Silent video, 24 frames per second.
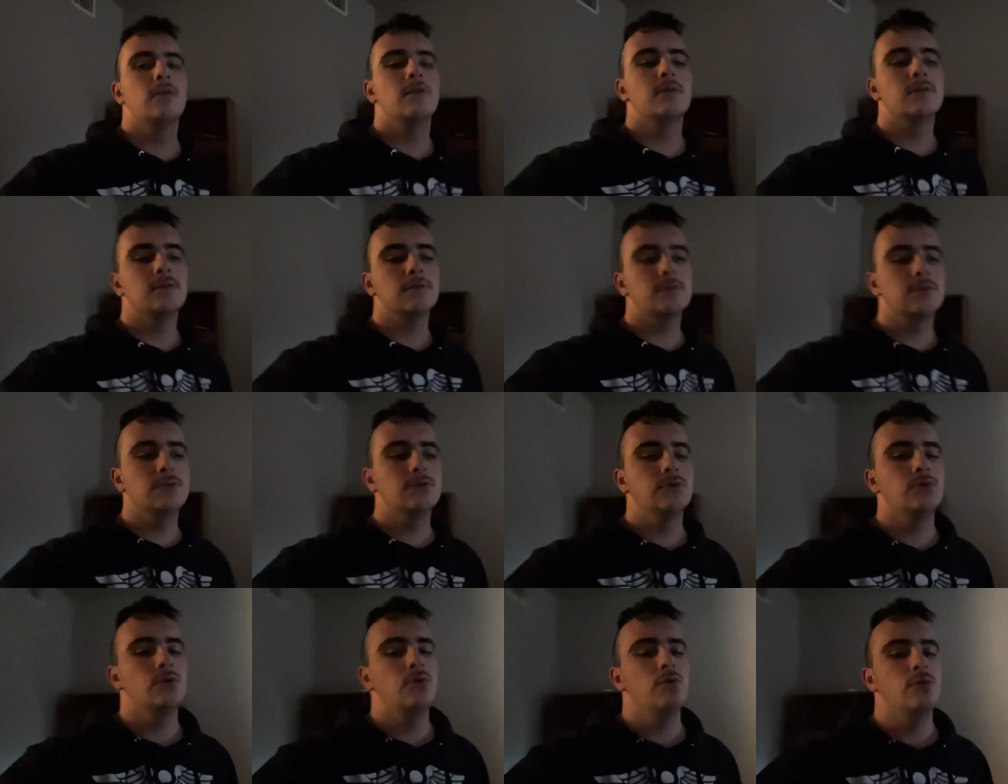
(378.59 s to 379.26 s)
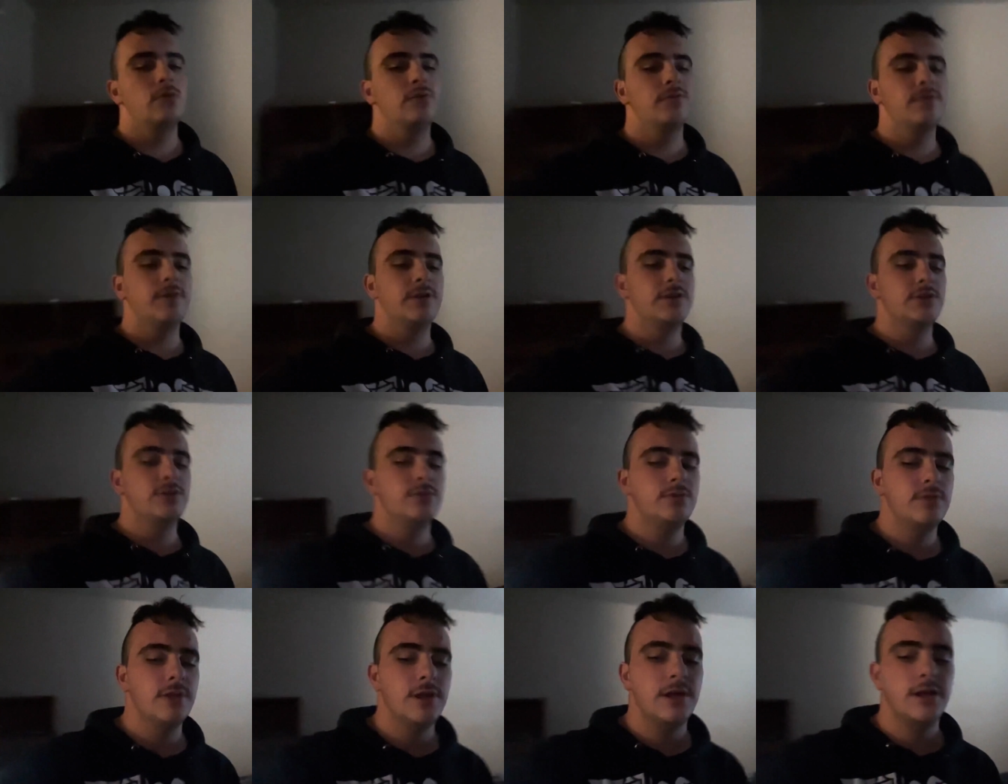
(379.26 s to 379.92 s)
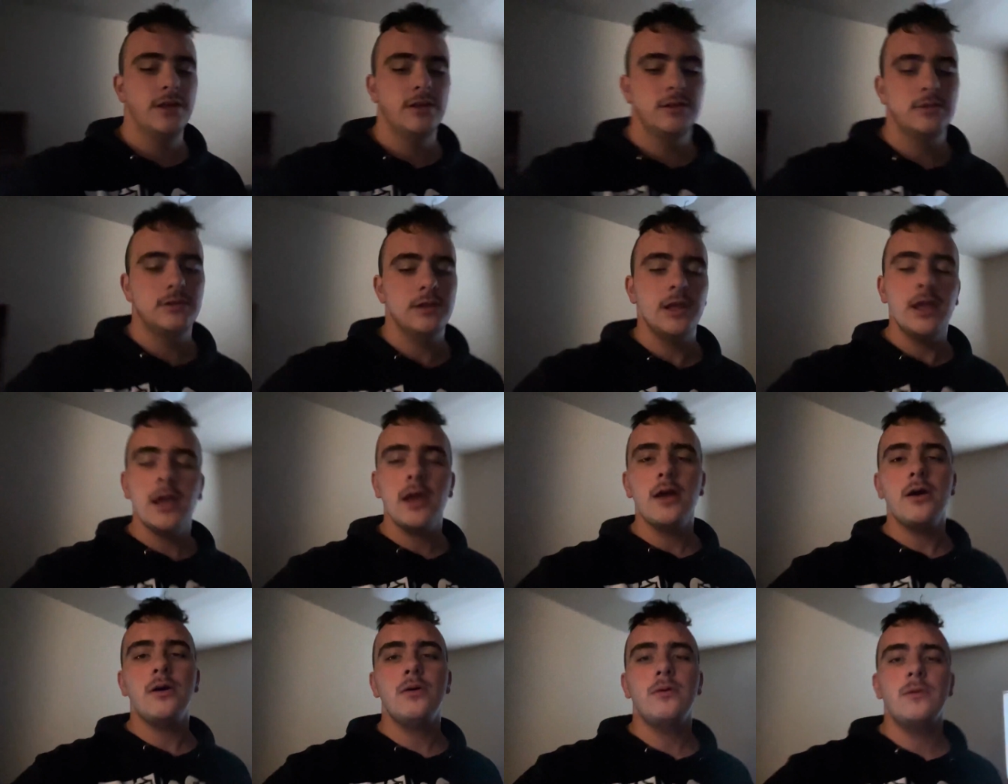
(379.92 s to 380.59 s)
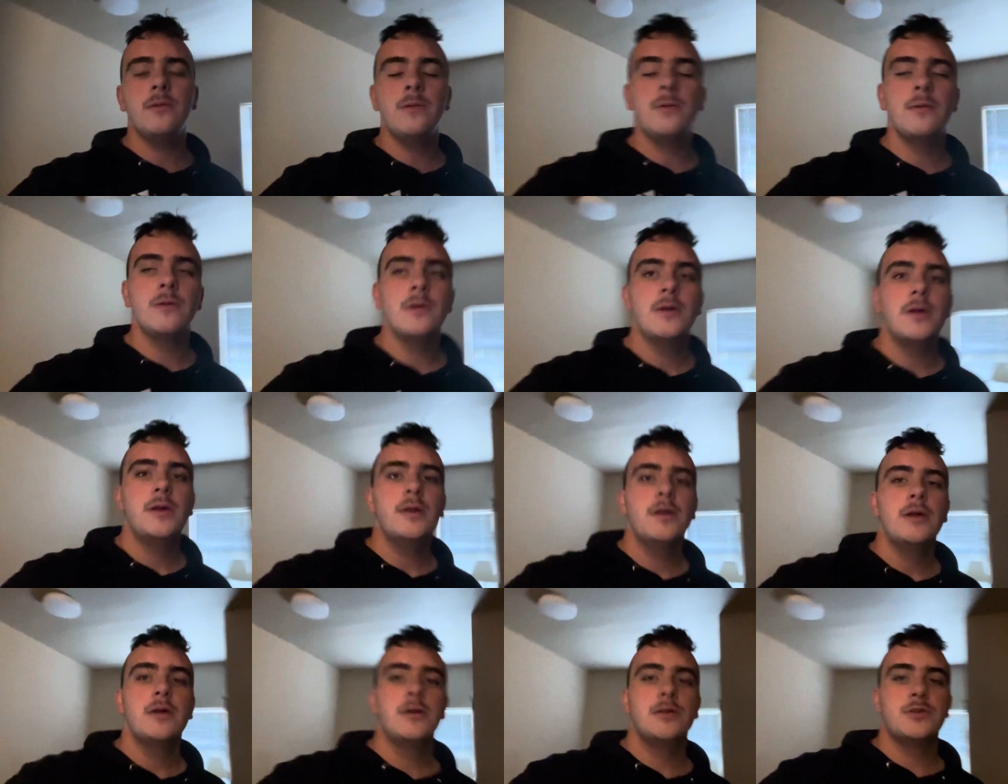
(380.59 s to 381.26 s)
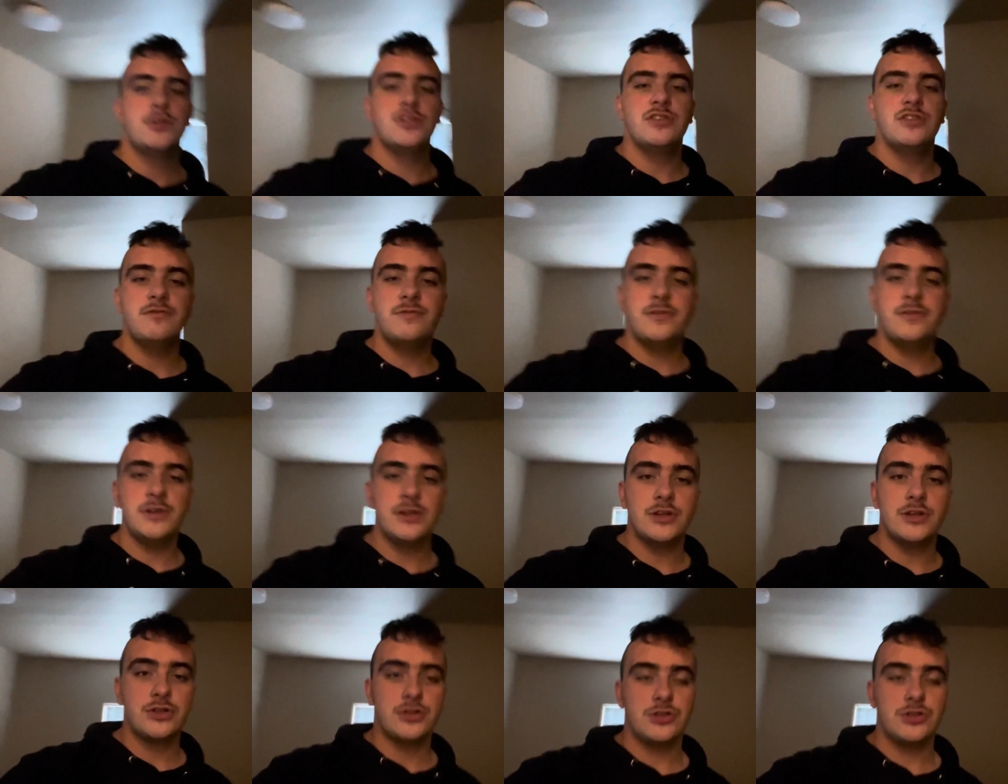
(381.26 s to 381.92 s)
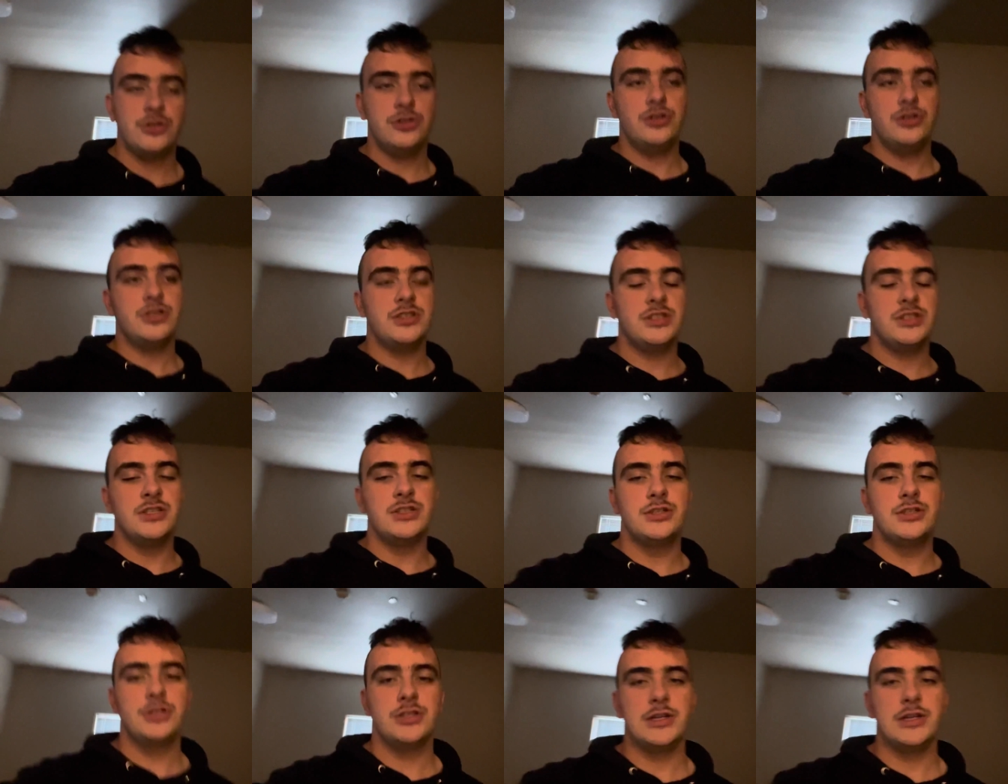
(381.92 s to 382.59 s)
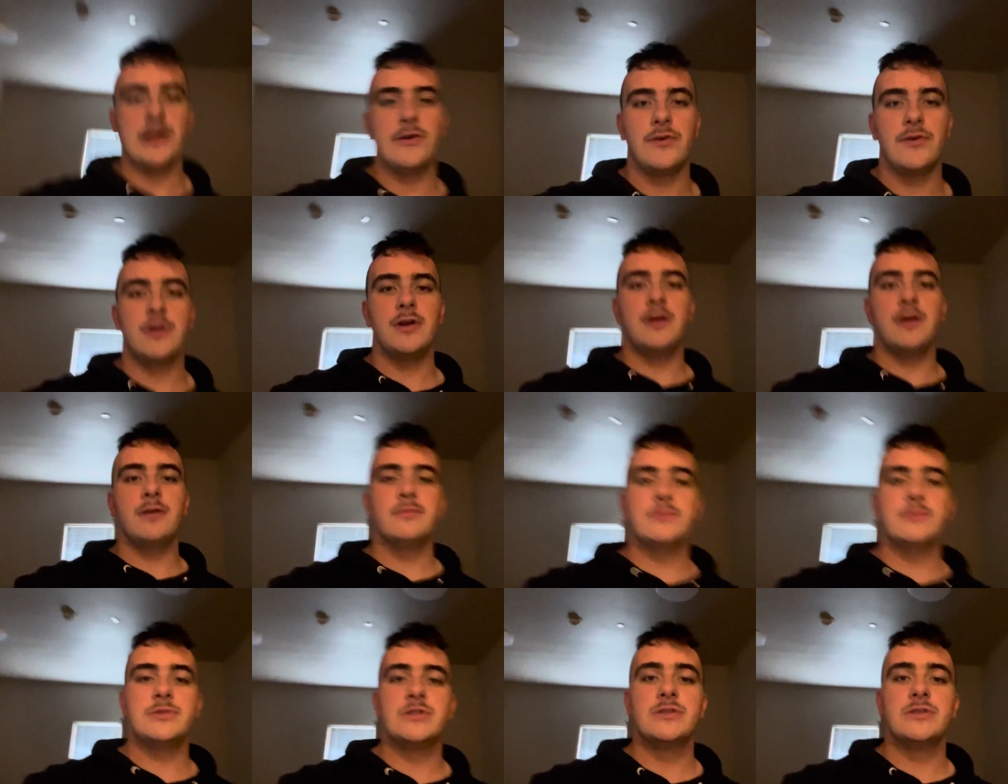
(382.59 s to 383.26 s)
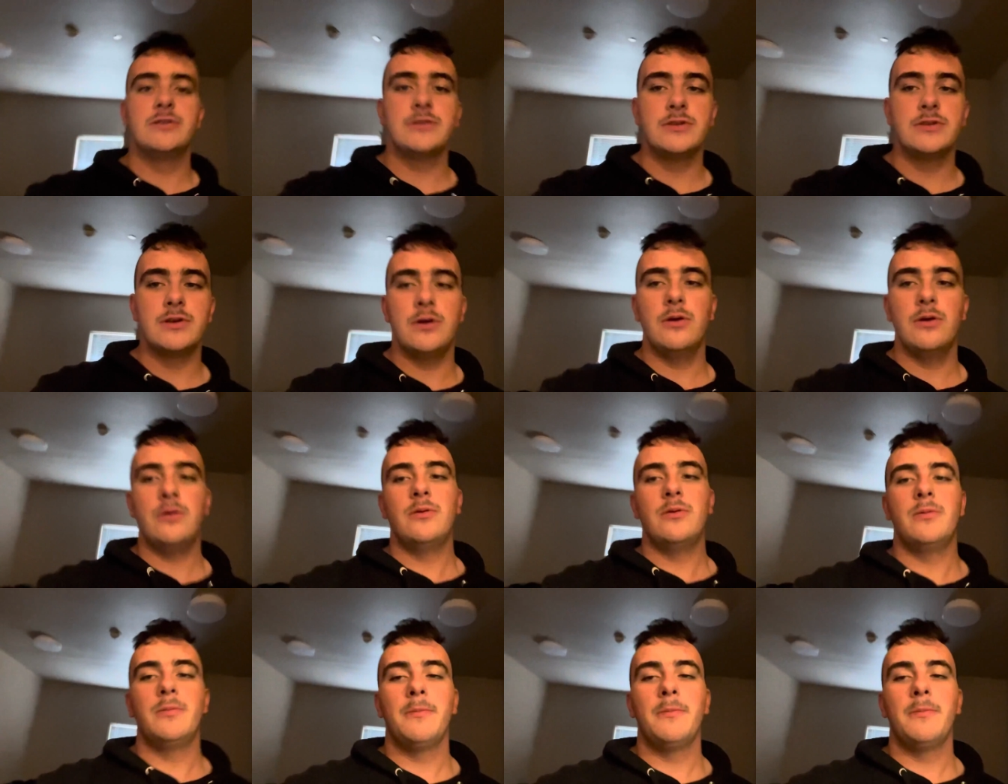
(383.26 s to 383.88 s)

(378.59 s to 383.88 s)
So if I do that now, should finish just as Chow comes, so.